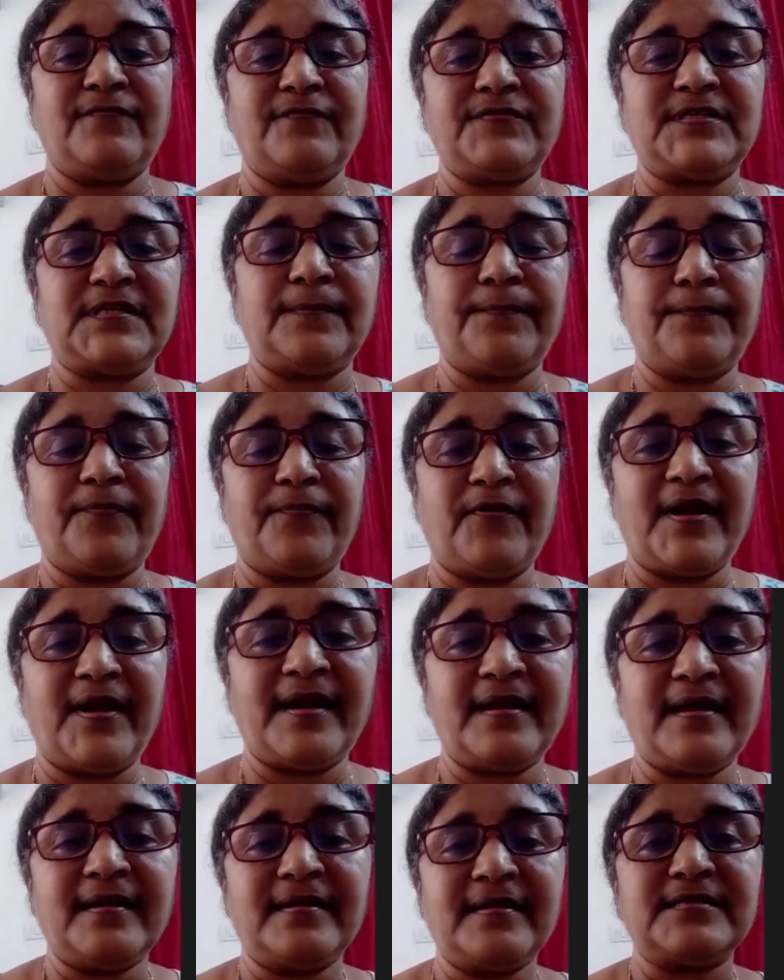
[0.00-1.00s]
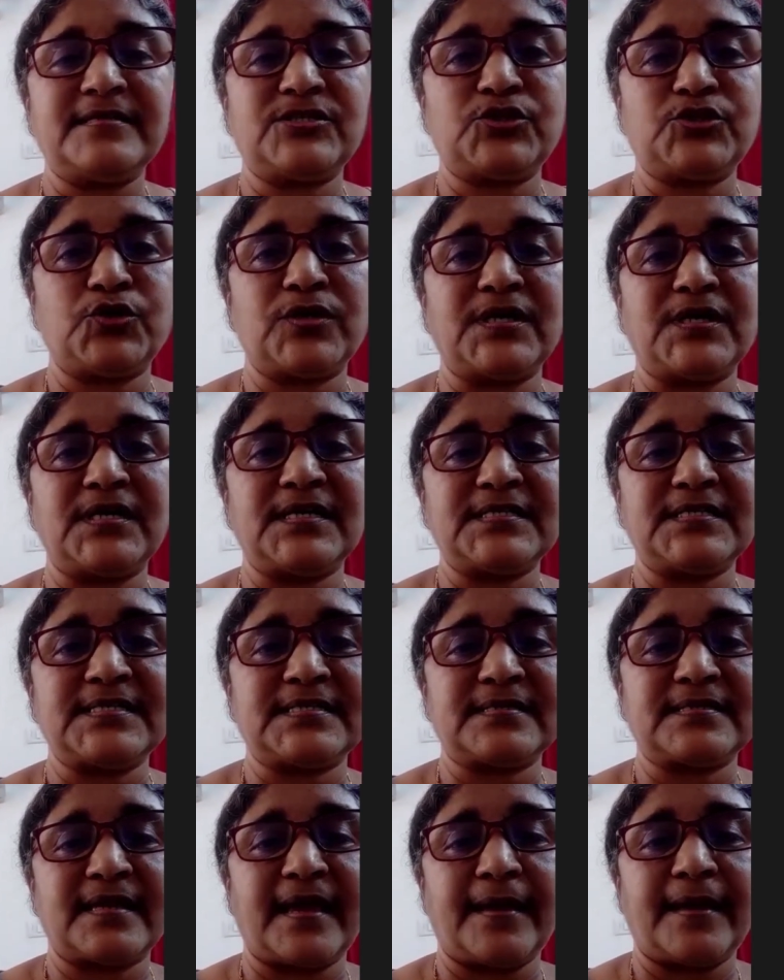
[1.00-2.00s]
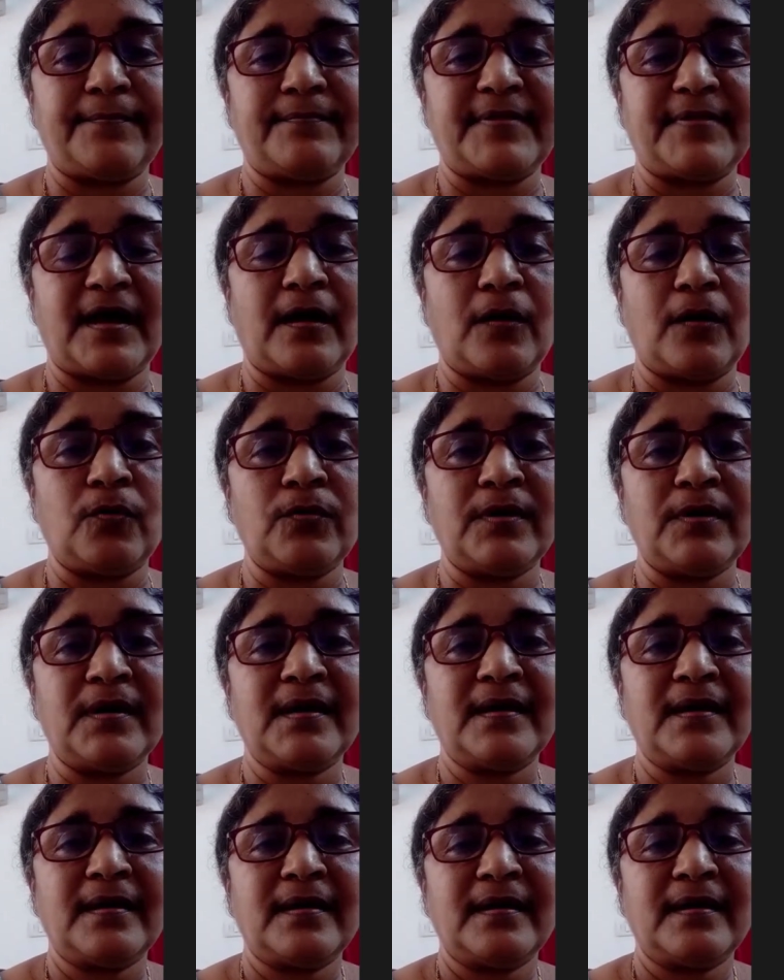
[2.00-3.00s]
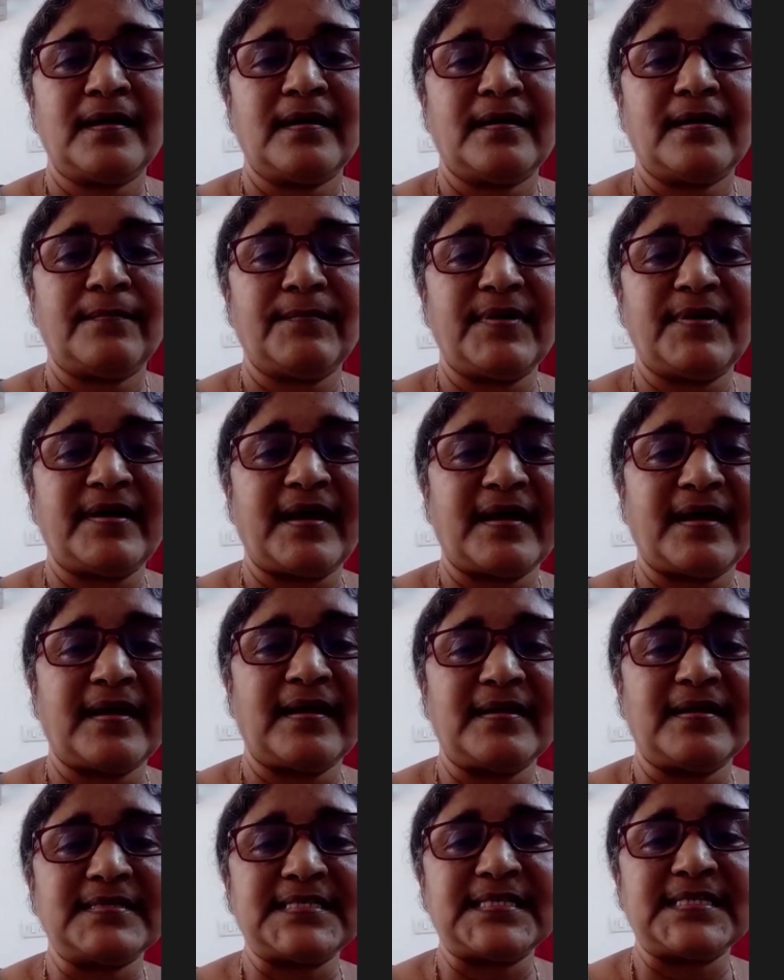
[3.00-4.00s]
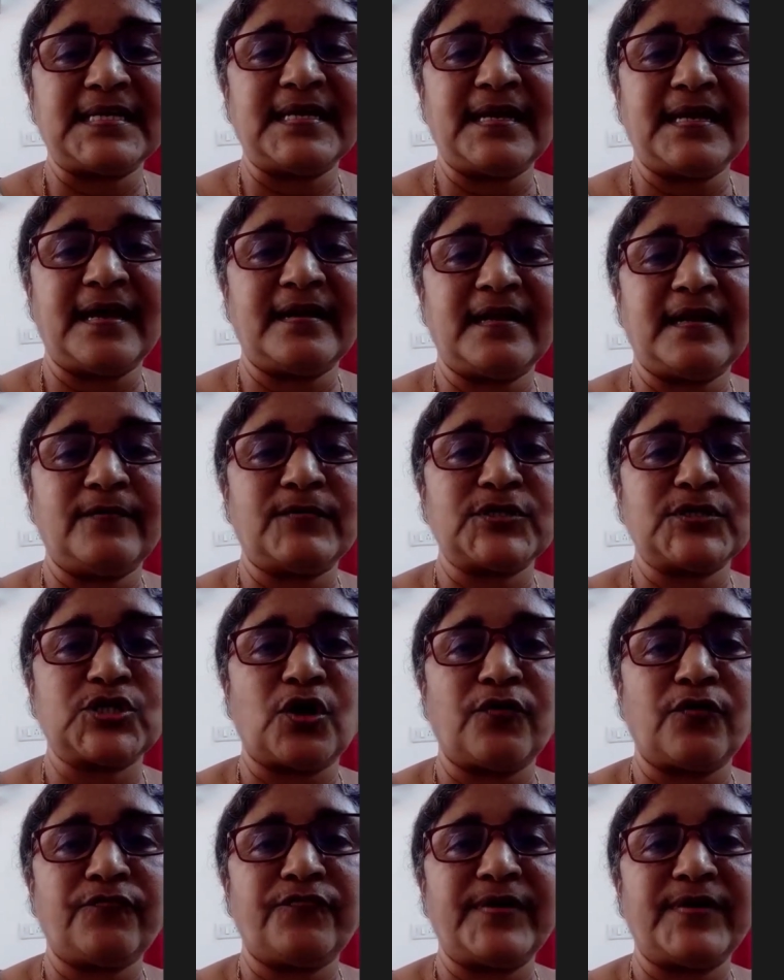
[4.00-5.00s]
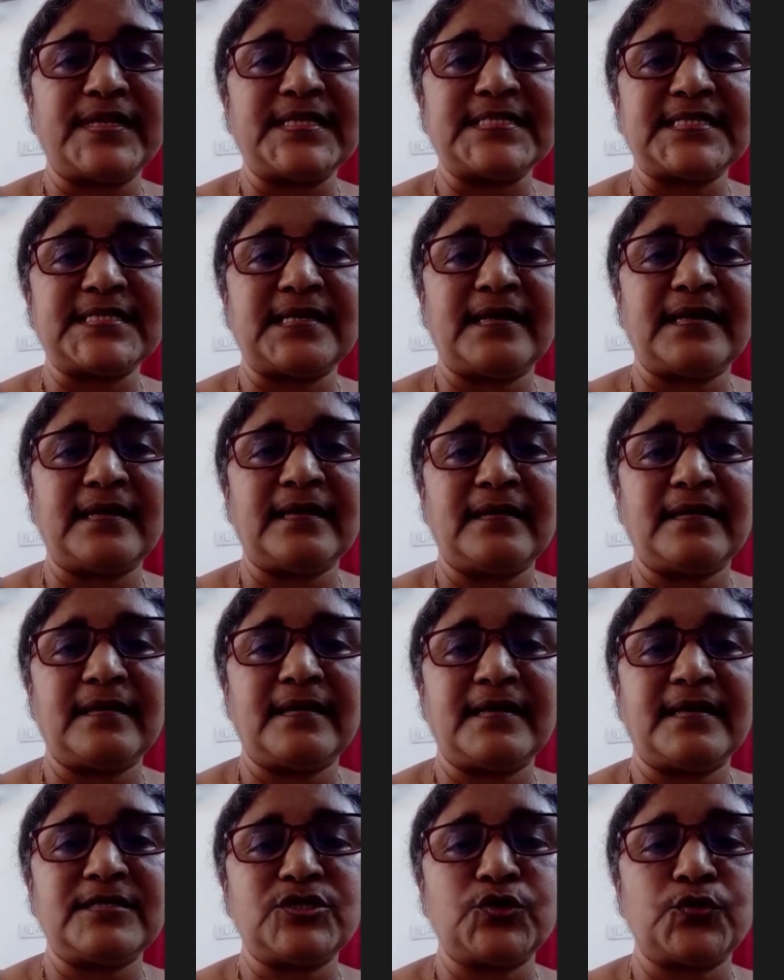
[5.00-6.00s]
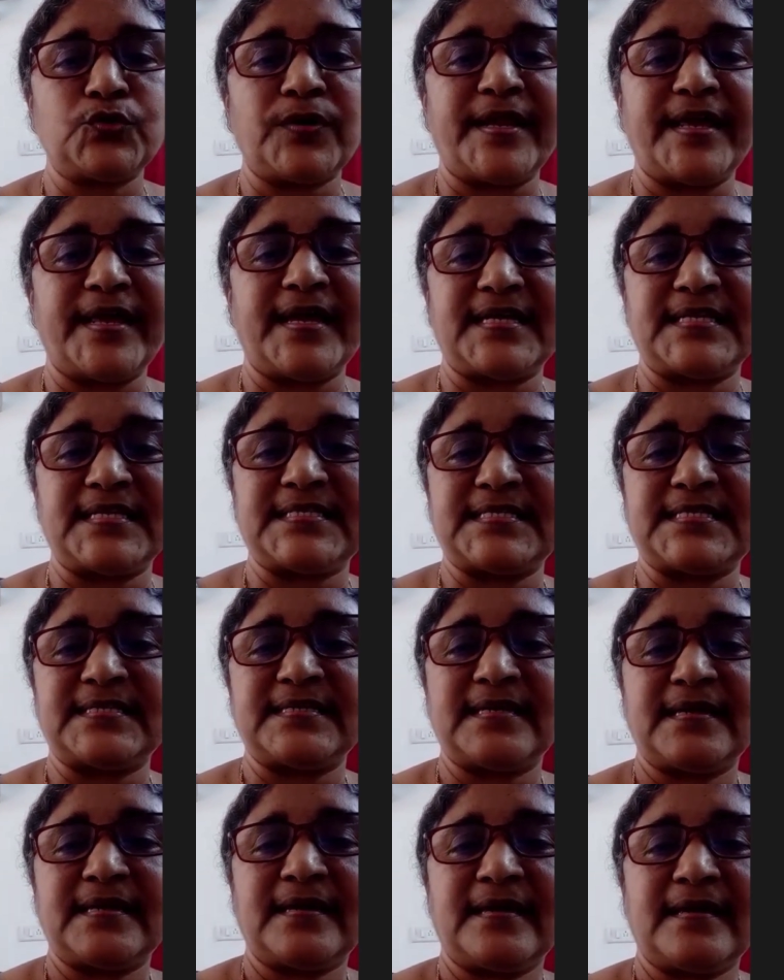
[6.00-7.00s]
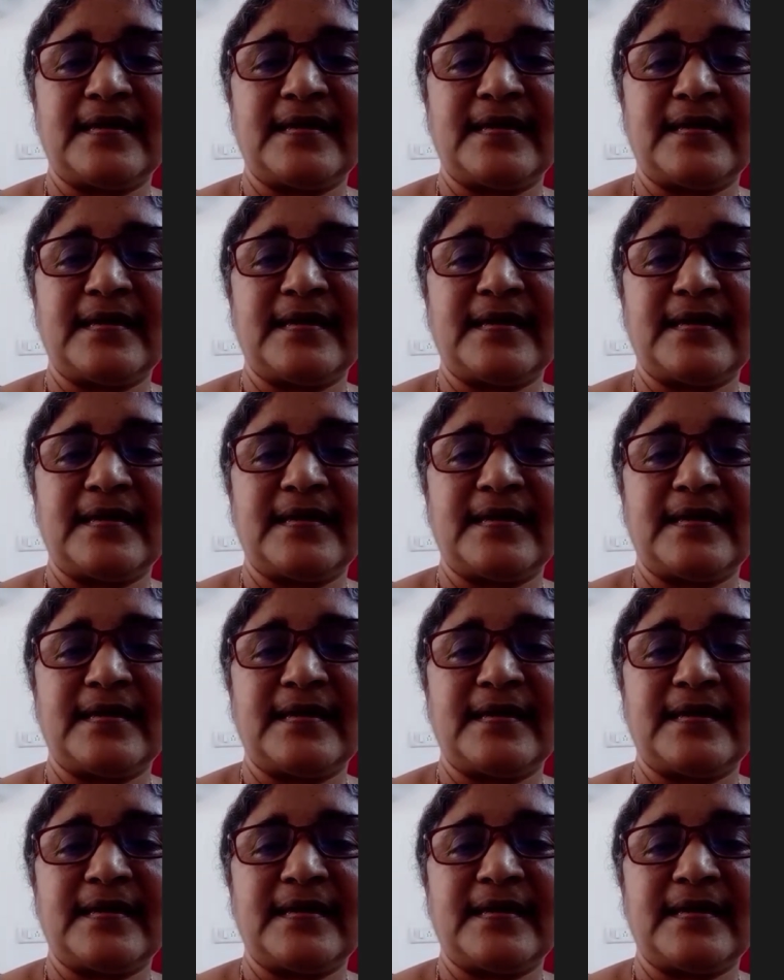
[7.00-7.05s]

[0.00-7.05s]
After the prayer, his sugars came down miraculously, and he was off insulin in 2 days.